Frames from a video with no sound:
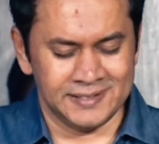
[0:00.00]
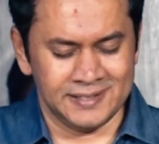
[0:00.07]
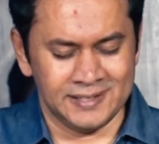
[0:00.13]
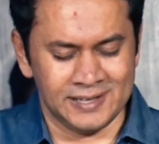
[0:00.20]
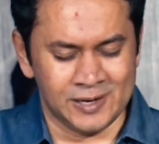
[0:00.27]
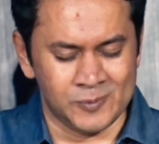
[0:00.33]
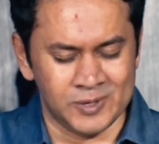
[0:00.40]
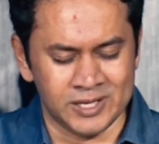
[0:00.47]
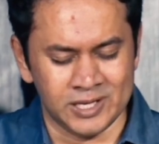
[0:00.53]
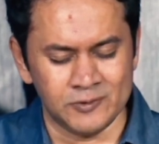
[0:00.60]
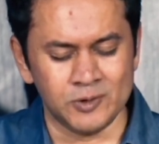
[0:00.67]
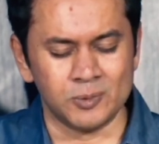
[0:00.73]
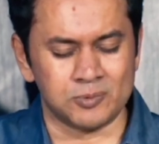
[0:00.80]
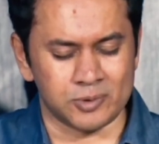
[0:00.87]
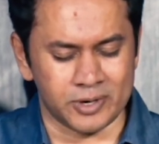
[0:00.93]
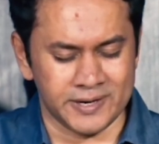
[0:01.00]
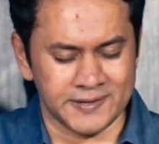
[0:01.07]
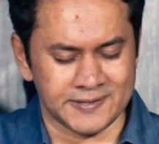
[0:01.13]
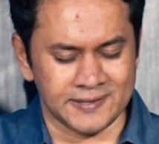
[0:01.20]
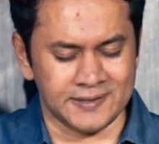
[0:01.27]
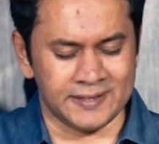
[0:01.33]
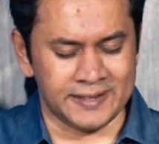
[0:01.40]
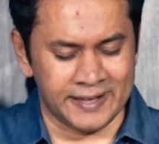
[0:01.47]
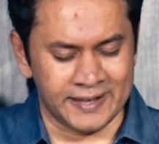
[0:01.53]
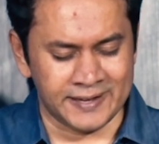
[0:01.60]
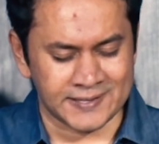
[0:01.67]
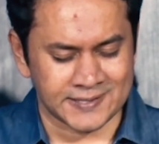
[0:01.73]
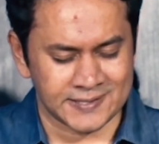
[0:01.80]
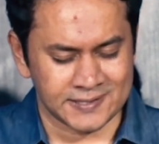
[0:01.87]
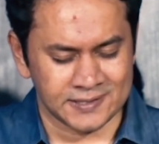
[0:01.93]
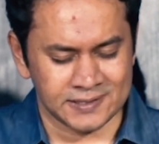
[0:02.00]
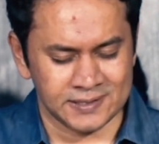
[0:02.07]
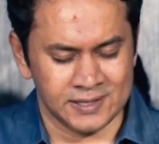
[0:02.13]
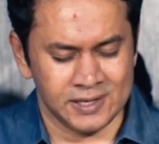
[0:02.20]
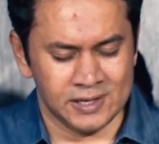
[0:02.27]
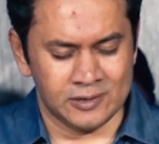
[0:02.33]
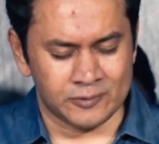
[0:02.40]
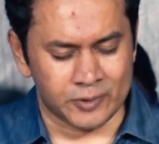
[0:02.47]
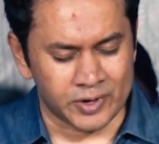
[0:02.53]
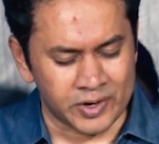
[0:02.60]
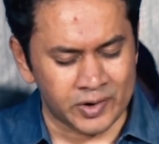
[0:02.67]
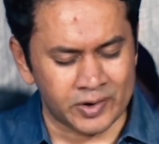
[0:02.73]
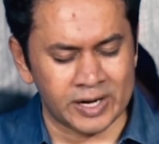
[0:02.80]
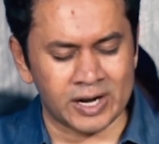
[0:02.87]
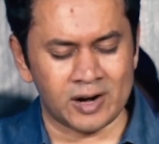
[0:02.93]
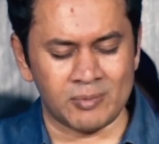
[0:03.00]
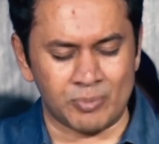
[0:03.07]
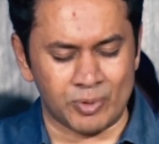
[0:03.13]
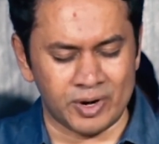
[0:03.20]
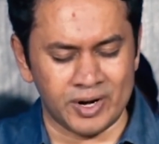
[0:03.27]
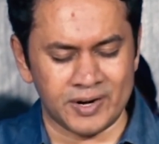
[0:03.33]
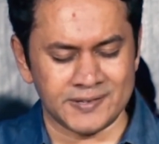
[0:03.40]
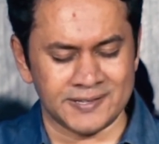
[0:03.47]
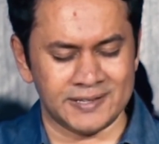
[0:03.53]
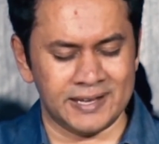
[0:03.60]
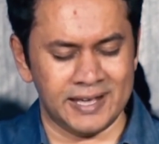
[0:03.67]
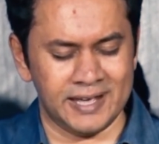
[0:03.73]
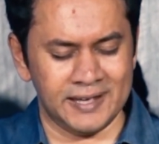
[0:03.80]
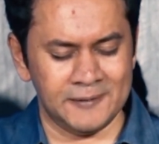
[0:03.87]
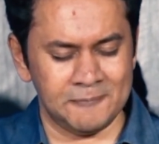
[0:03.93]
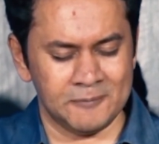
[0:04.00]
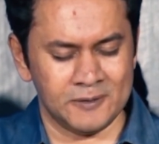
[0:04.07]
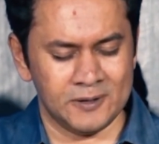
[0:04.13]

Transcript: and we give you praise and thanks for hearing our prayer today,